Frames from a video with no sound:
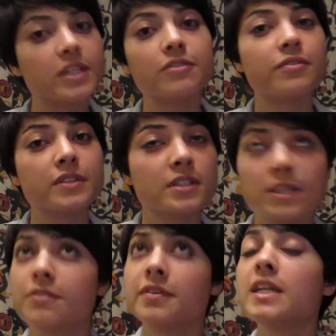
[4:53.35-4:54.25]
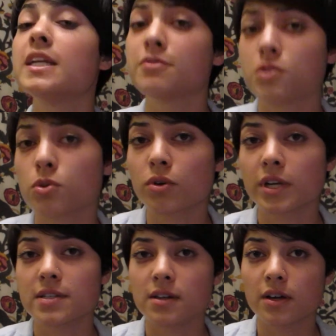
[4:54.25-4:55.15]
def the definitive
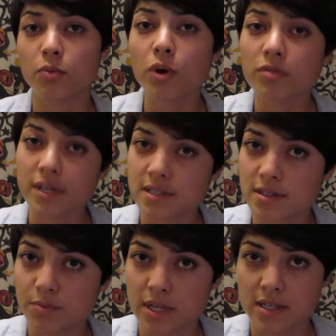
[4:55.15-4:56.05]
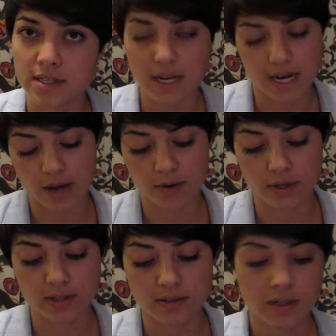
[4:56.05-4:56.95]
stories on what racism is and how it
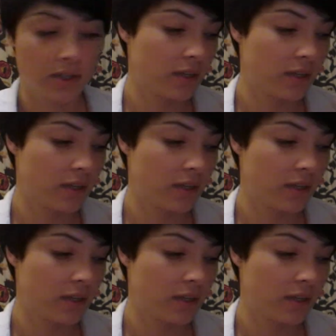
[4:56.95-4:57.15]
is